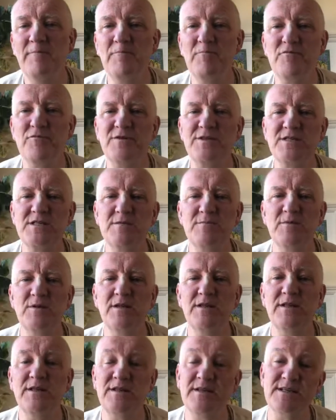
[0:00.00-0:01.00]
principle
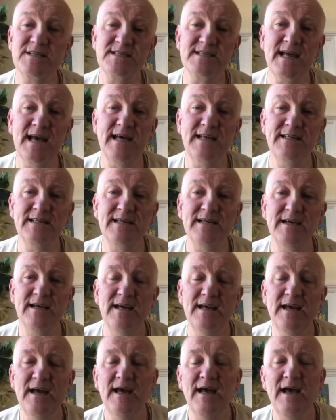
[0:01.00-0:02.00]
and understanding
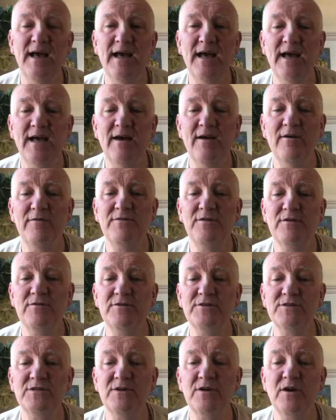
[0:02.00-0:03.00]
of the
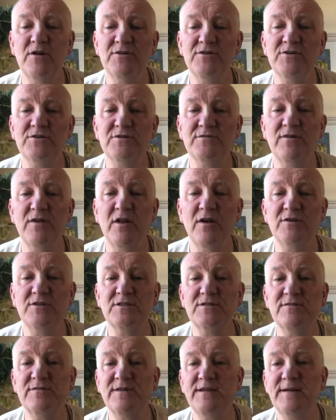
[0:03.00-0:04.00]
Krishna conscious
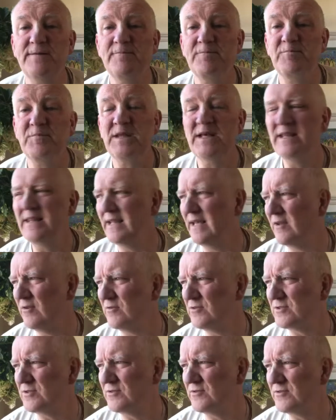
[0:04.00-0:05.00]
philosophy. Then
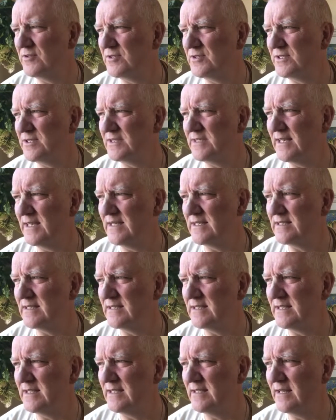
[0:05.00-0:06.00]
also Krishna says
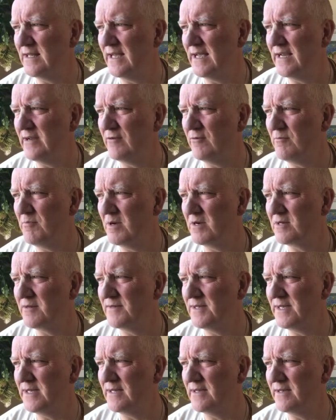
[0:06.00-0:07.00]
a little later in
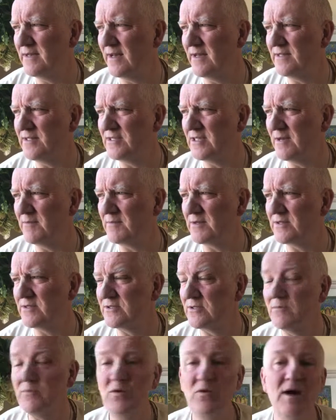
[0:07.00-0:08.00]
Bhagavad Gita 9th chapter,
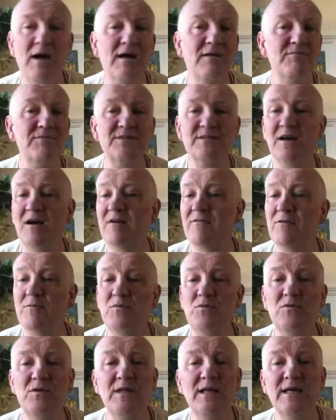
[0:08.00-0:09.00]
Samoham sarva
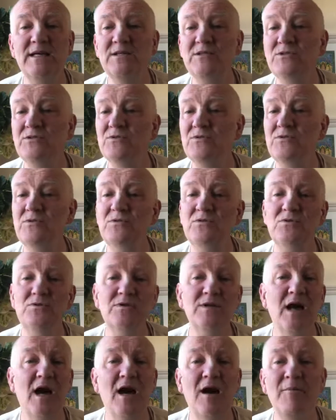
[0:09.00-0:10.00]

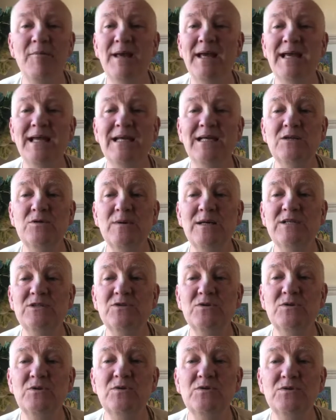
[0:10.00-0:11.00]
bhuteshu name
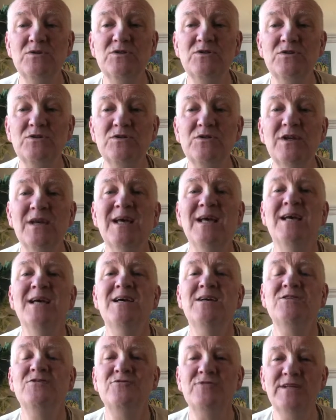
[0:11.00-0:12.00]
dveshos
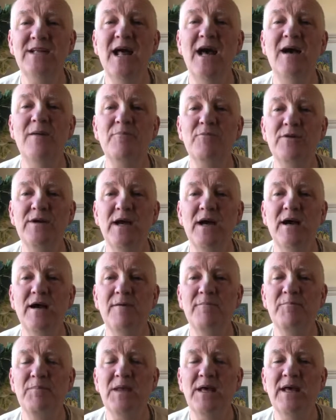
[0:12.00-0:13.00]
strinapriya,
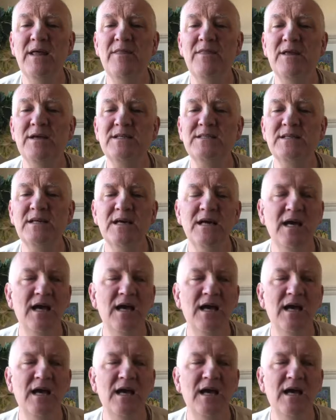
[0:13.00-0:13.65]
that